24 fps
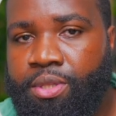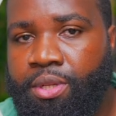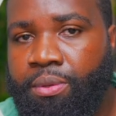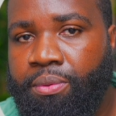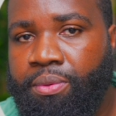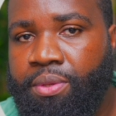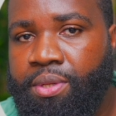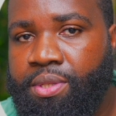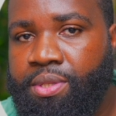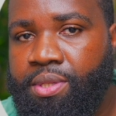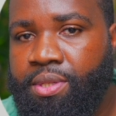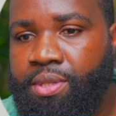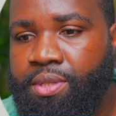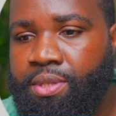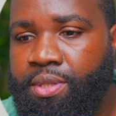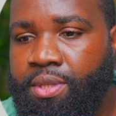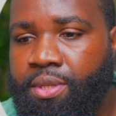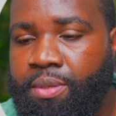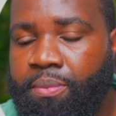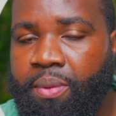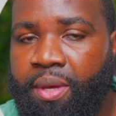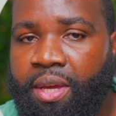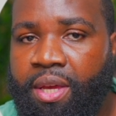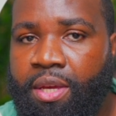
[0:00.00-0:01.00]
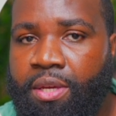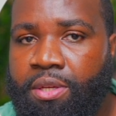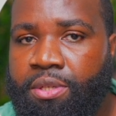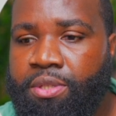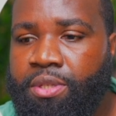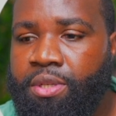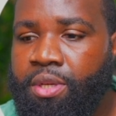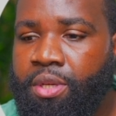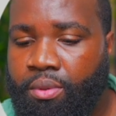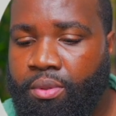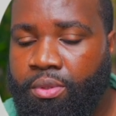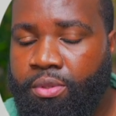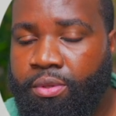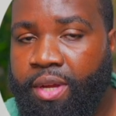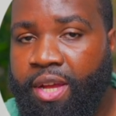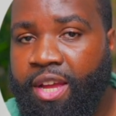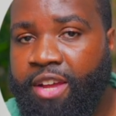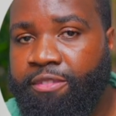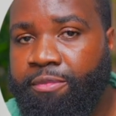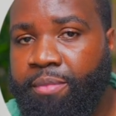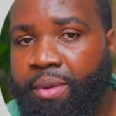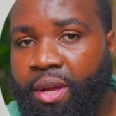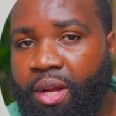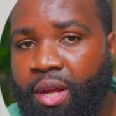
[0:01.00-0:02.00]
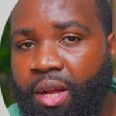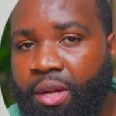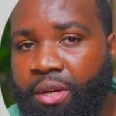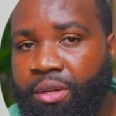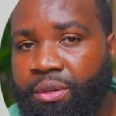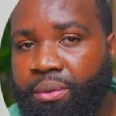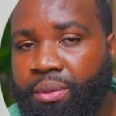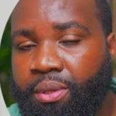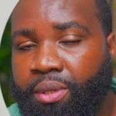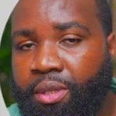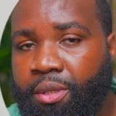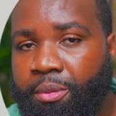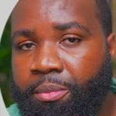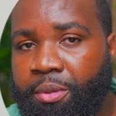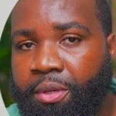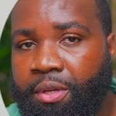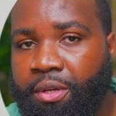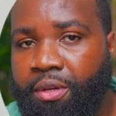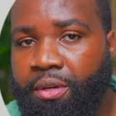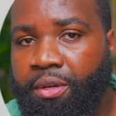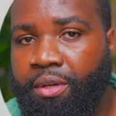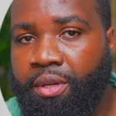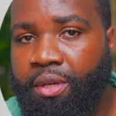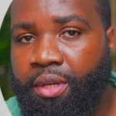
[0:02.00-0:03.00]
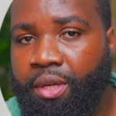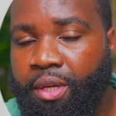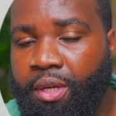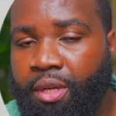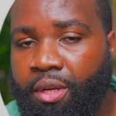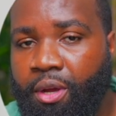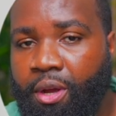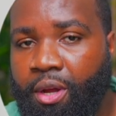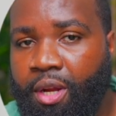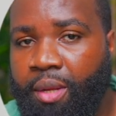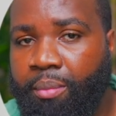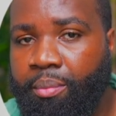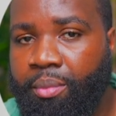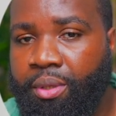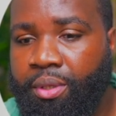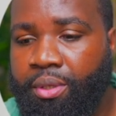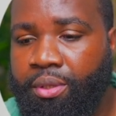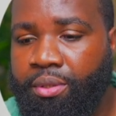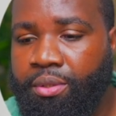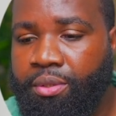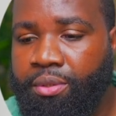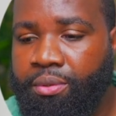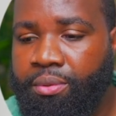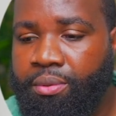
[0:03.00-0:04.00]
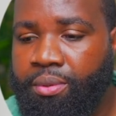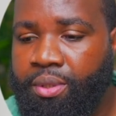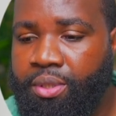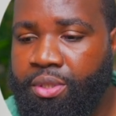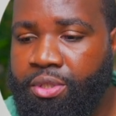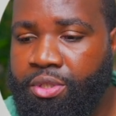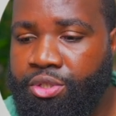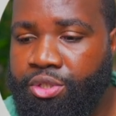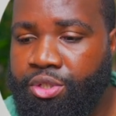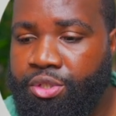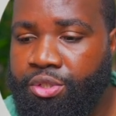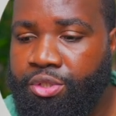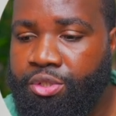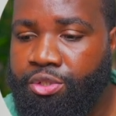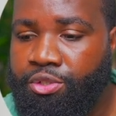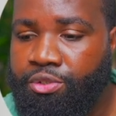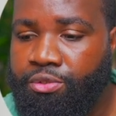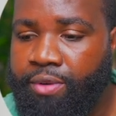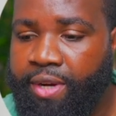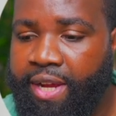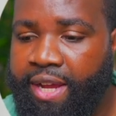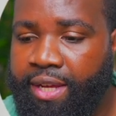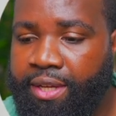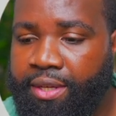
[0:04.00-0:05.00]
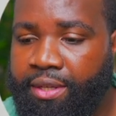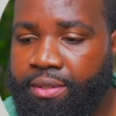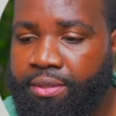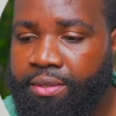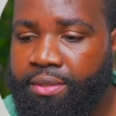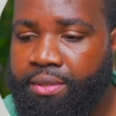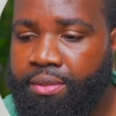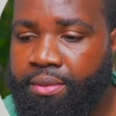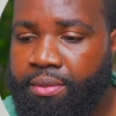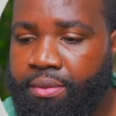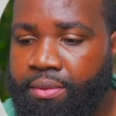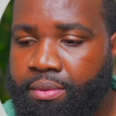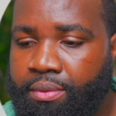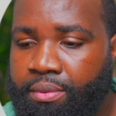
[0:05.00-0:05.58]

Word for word: So this is the page. So I have my audio clip here, and all I'm gonna do is just drag it.